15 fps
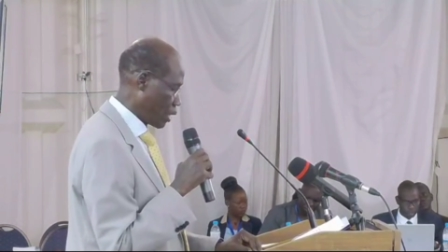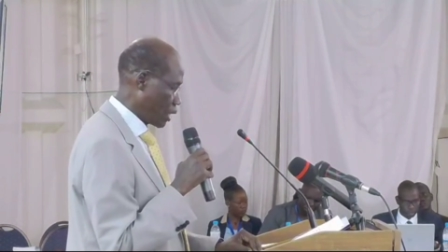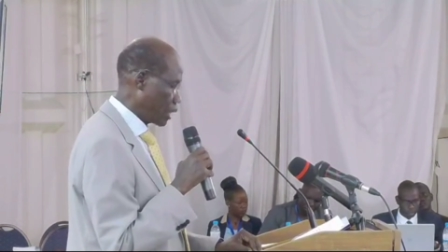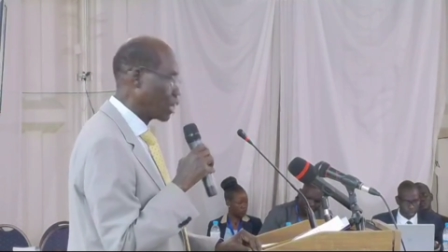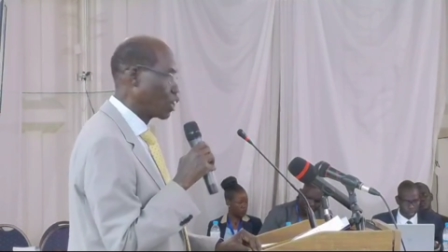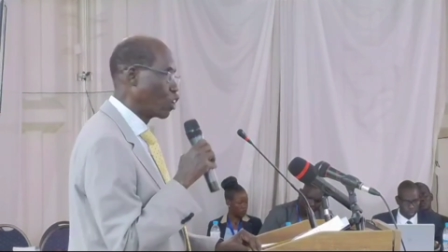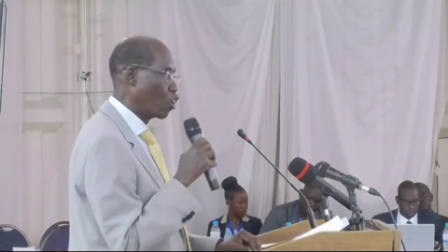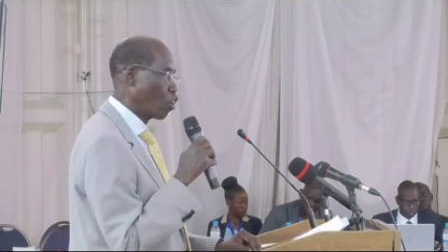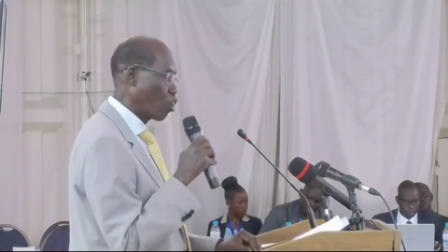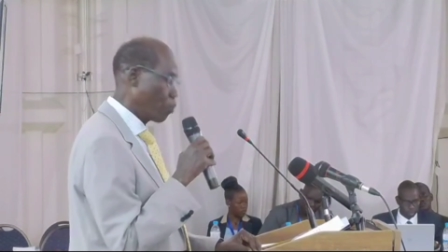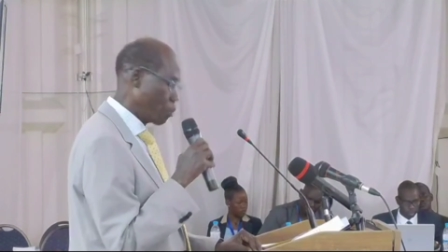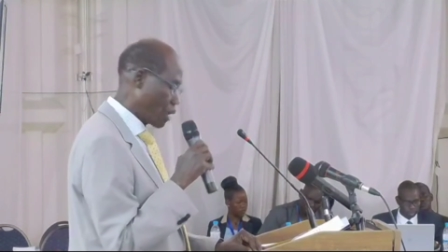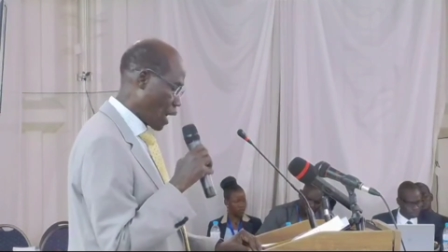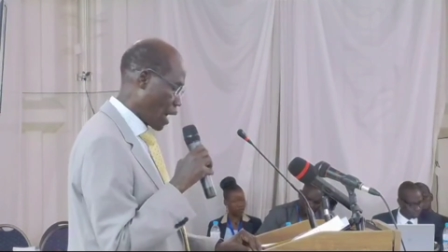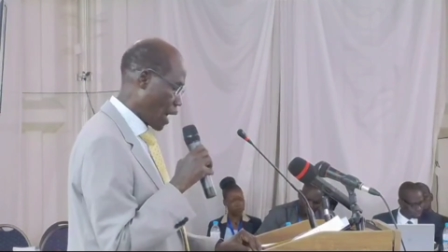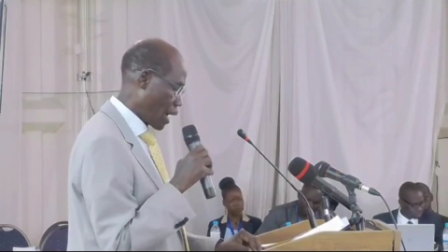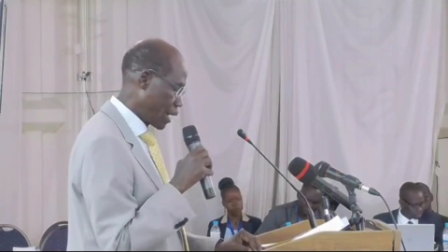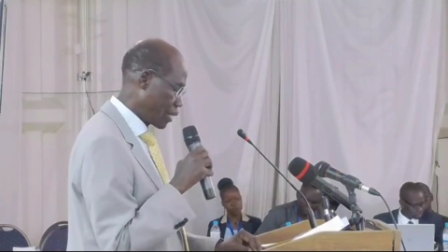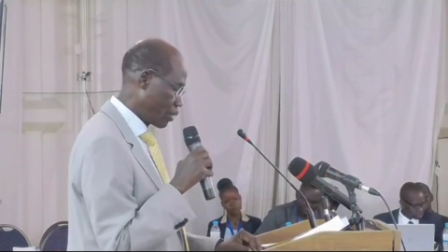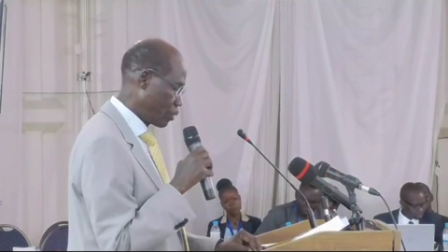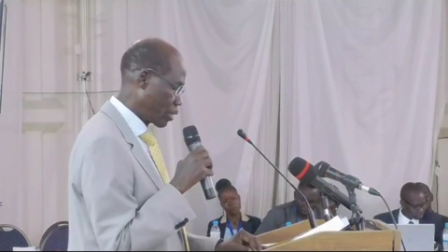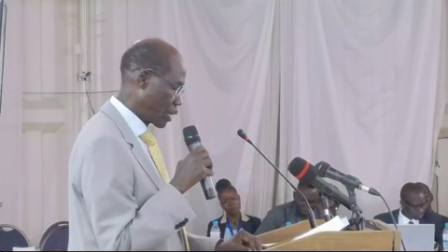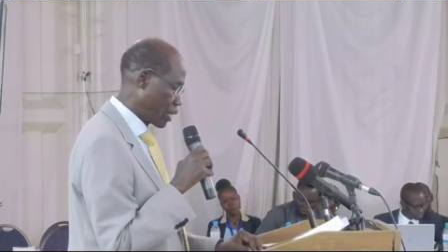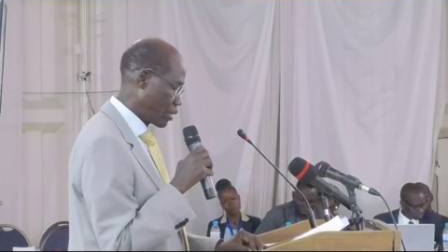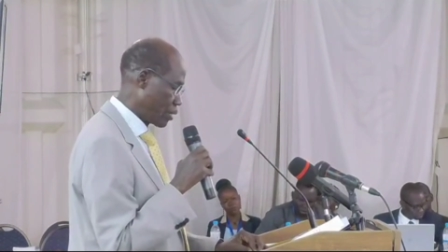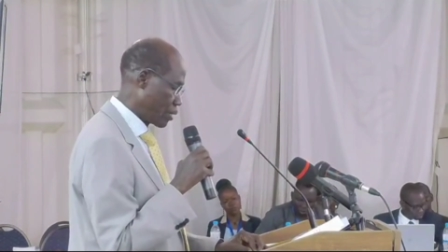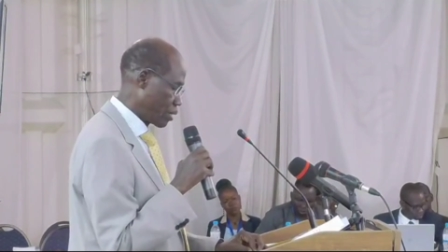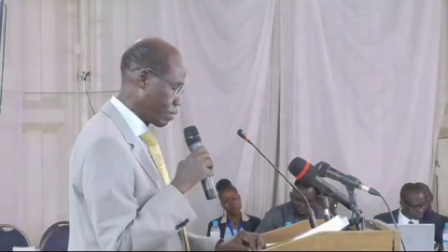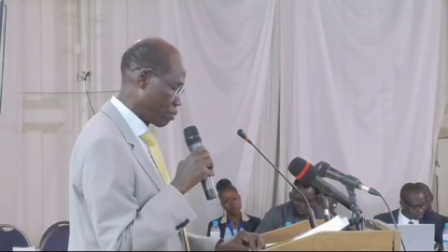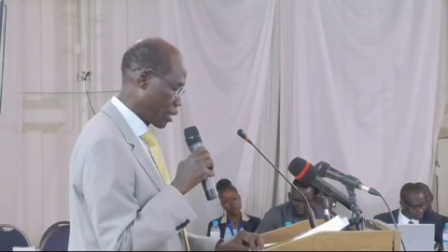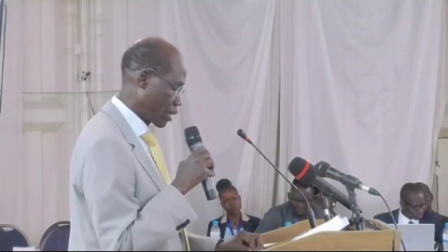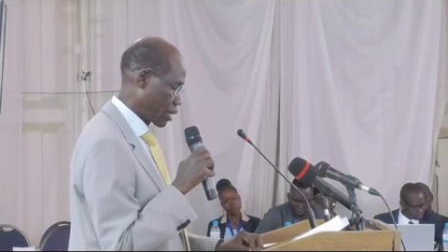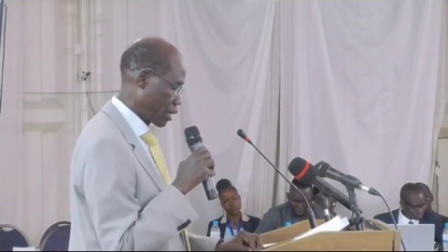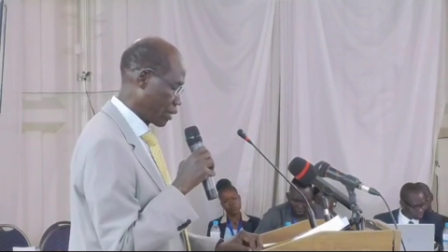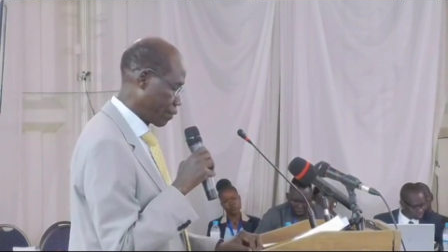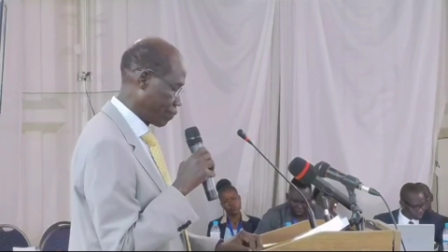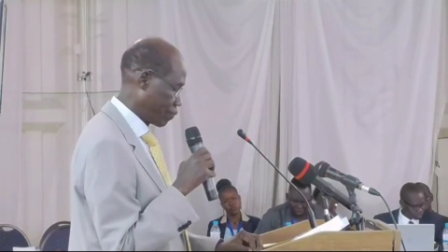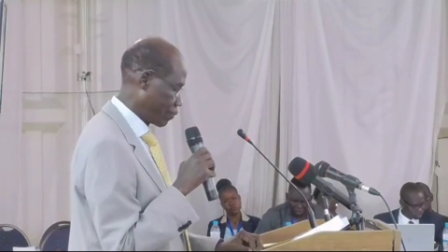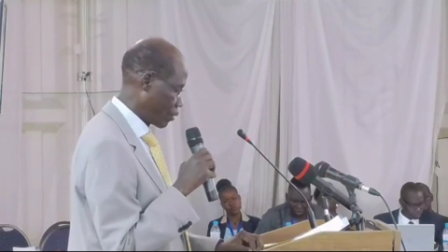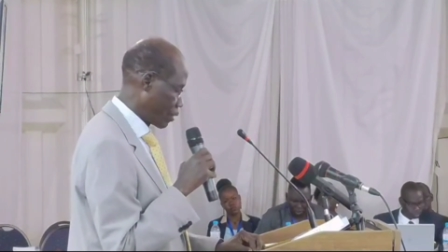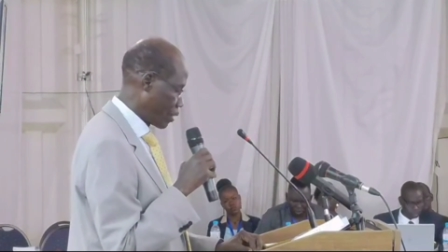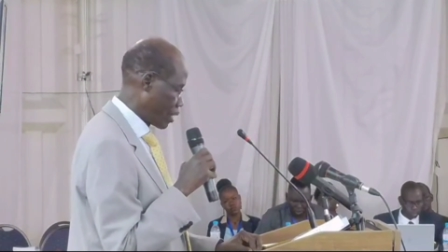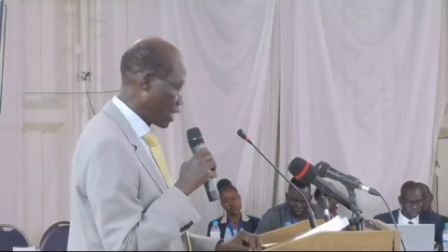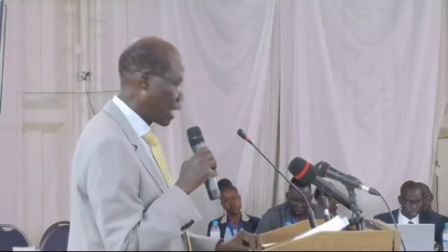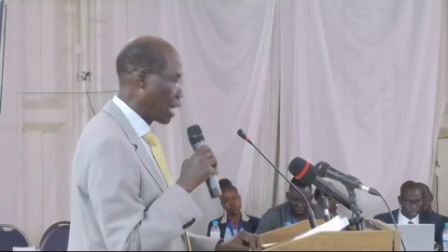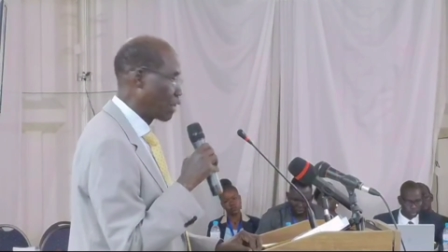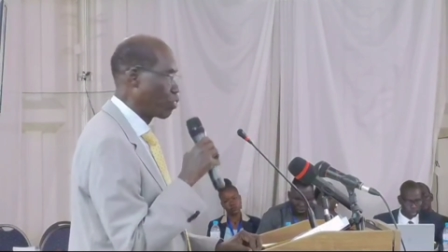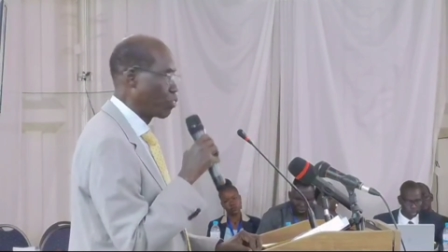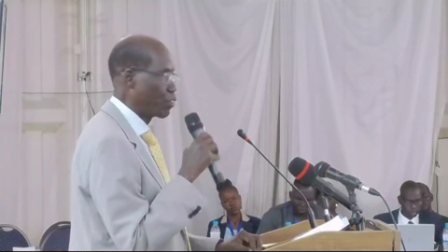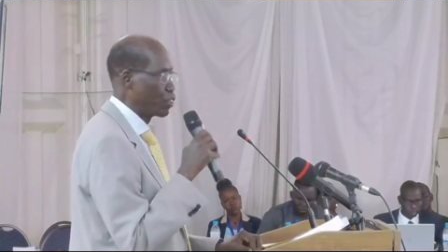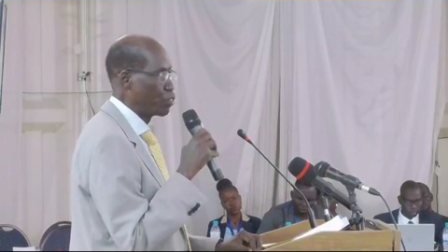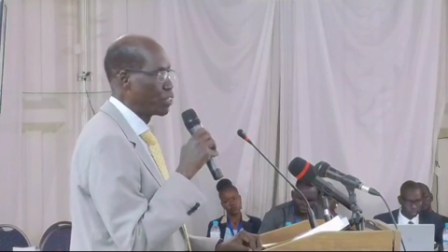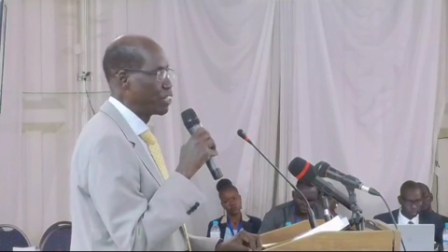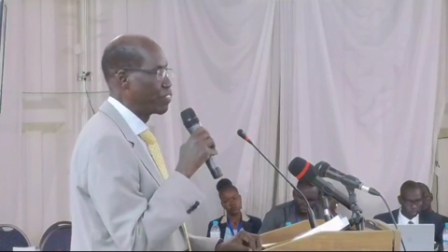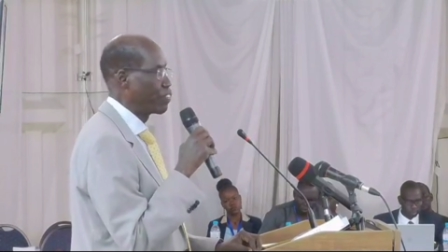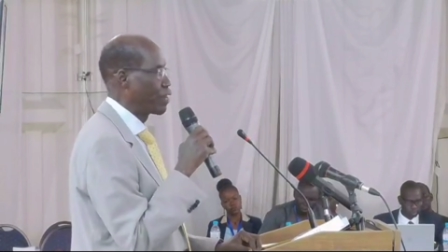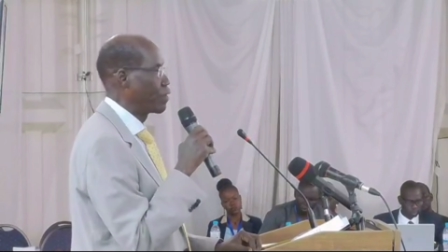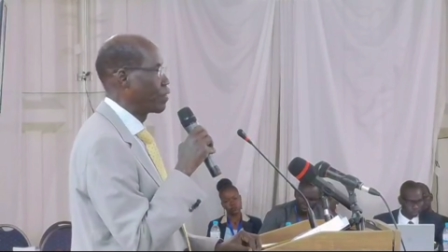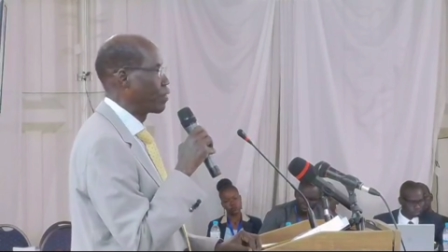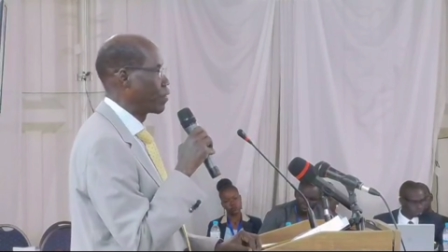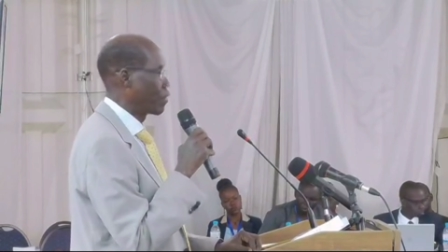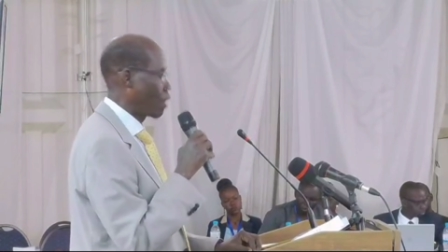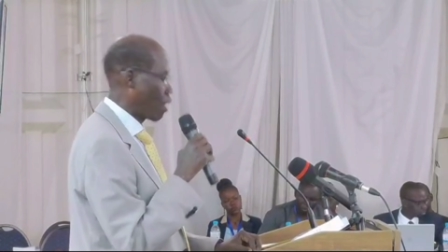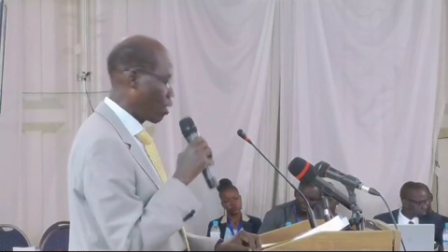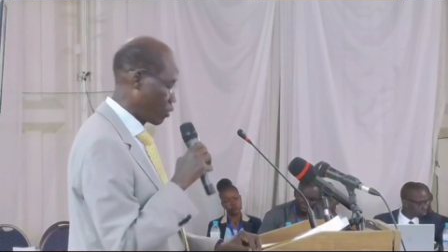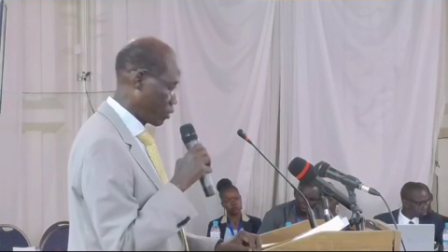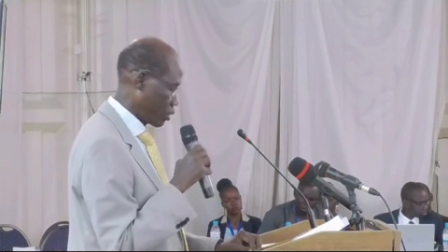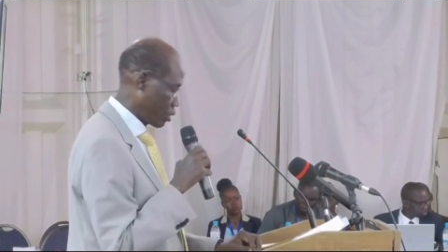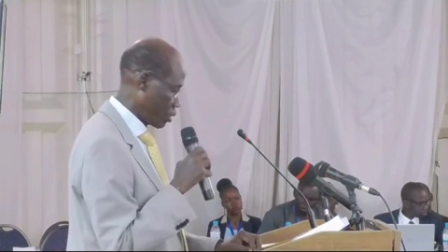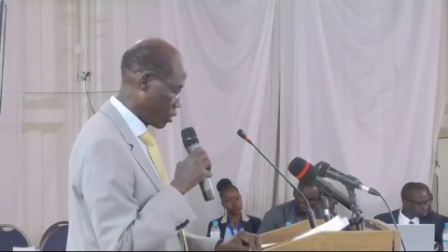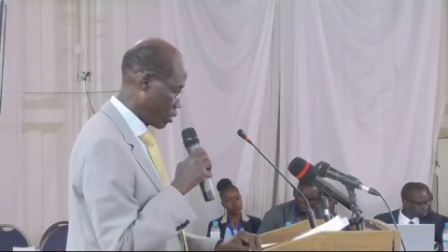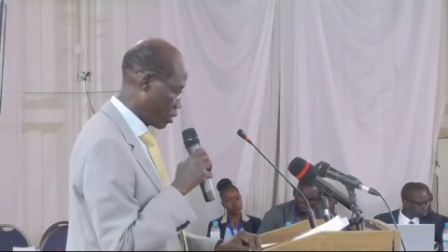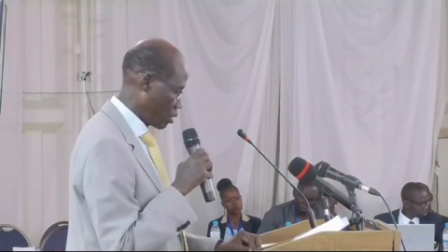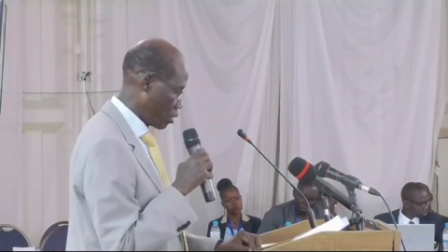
The global higher education market has over 25,000